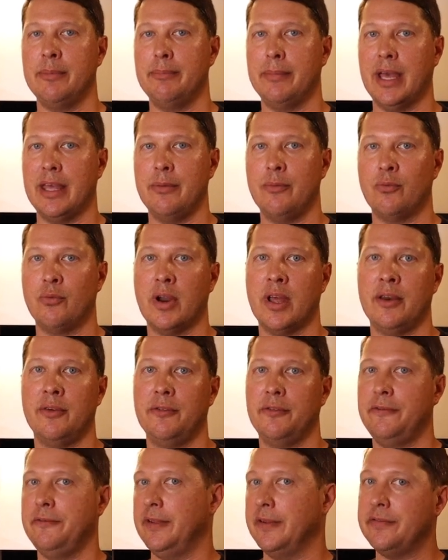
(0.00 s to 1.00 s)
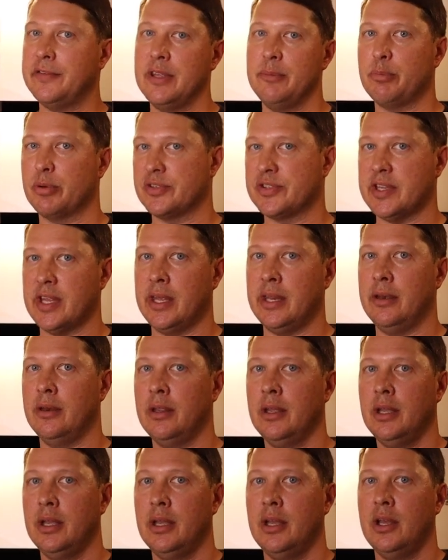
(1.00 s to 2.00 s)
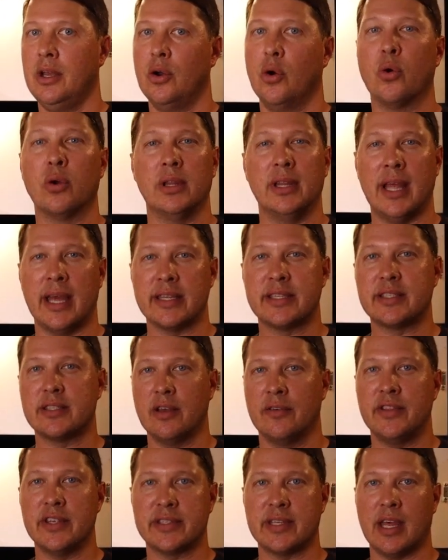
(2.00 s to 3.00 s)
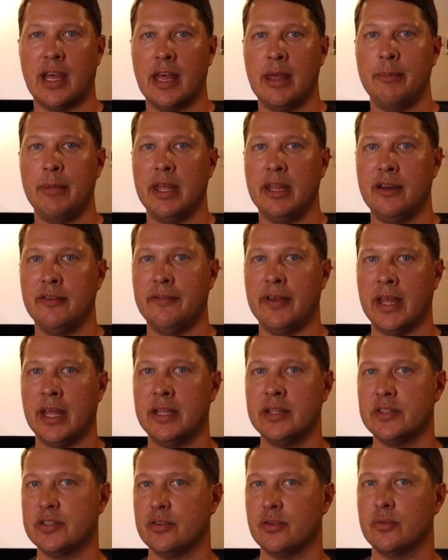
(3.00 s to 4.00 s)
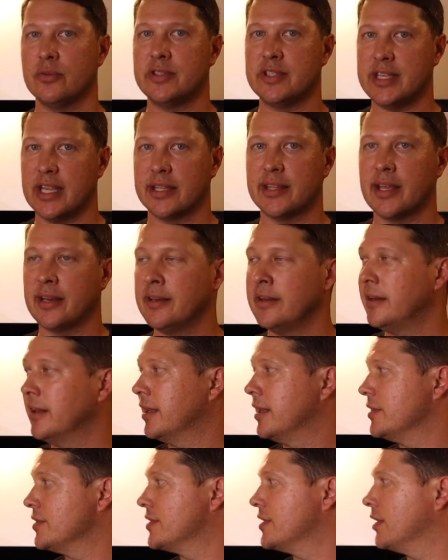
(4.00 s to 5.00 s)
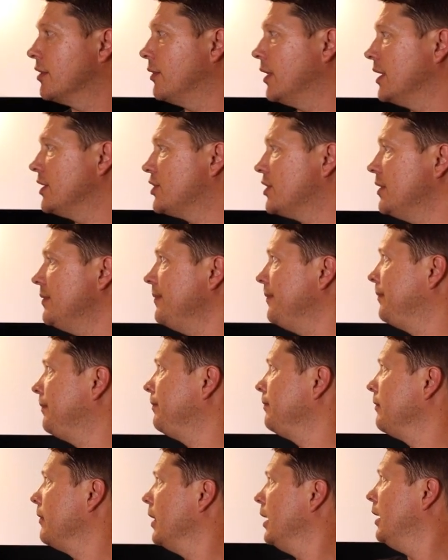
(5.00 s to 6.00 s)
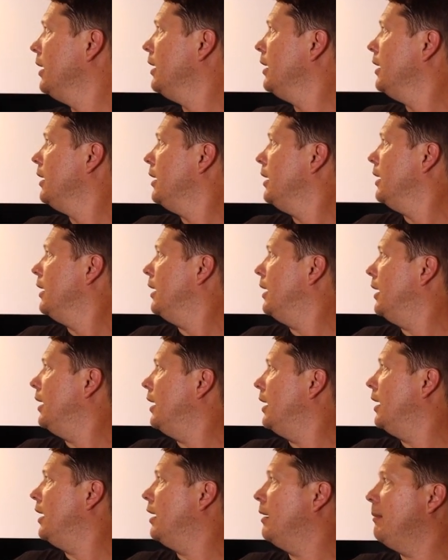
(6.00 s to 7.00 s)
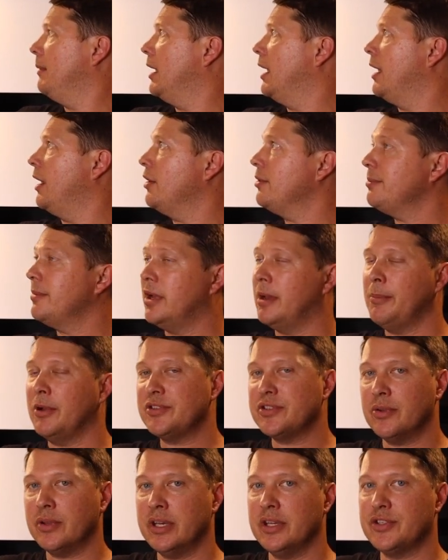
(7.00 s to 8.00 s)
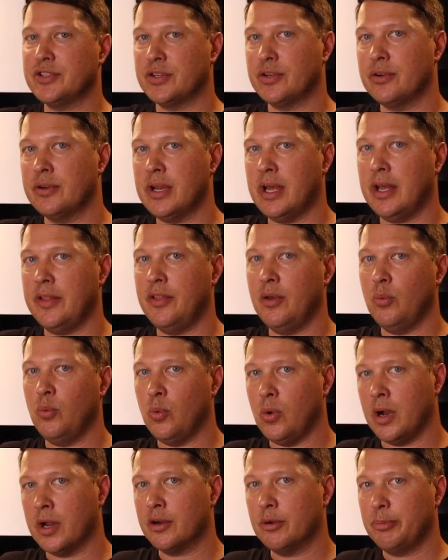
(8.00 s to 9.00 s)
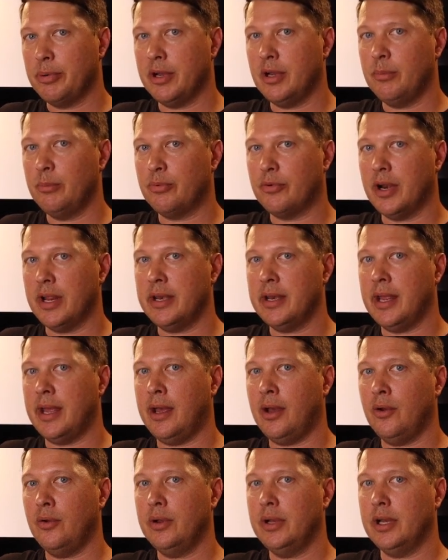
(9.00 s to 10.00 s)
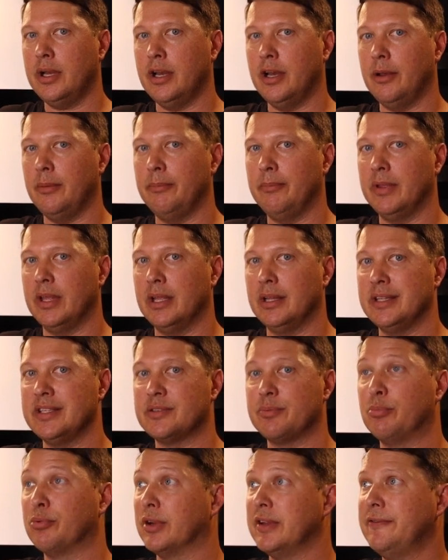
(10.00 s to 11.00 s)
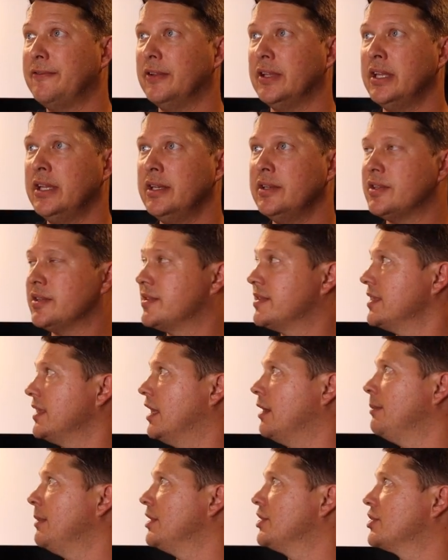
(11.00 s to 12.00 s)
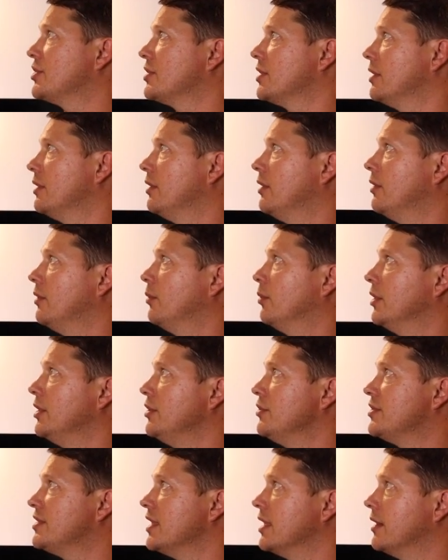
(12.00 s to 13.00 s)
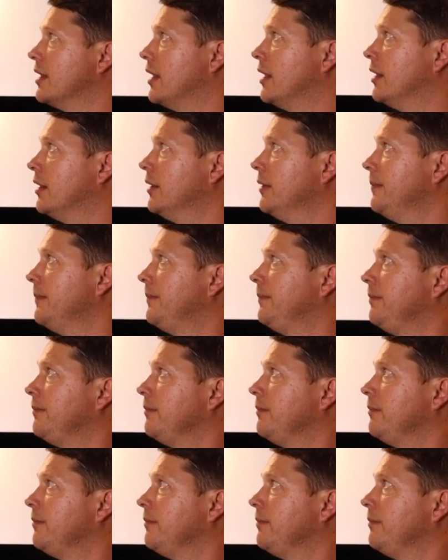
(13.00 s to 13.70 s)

It might run 50% or less of the time in a van, so take that into consideration. Uh, i am also going to turn on the water pump right now, um, at least briefly, to see how much we're using there.